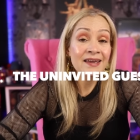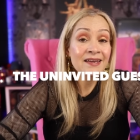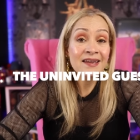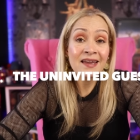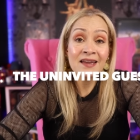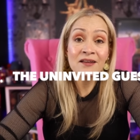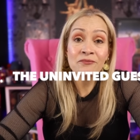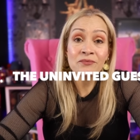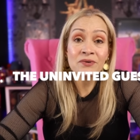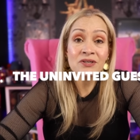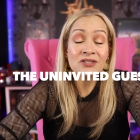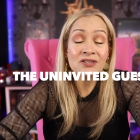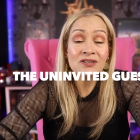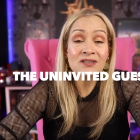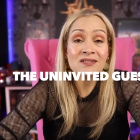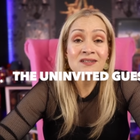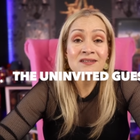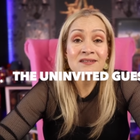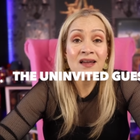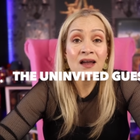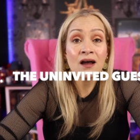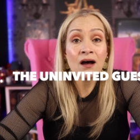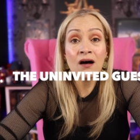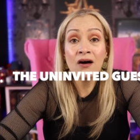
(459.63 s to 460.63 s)
Again, which is
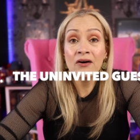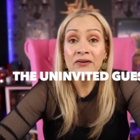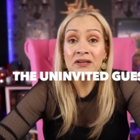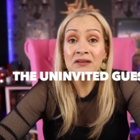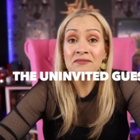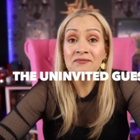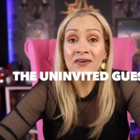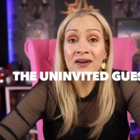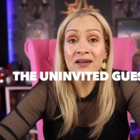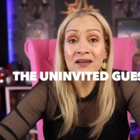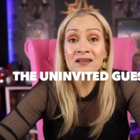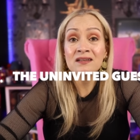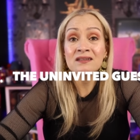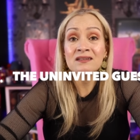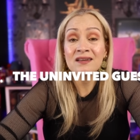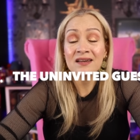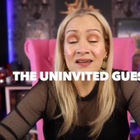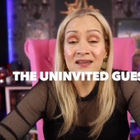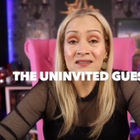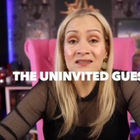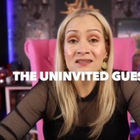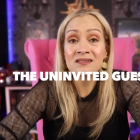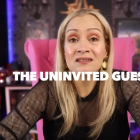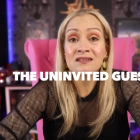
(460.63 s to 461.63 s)
the uninvited
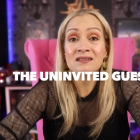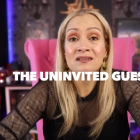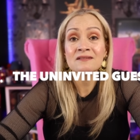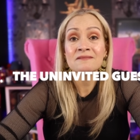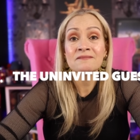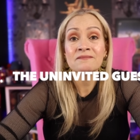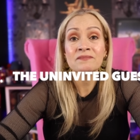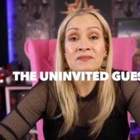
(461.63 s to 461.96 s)
guest.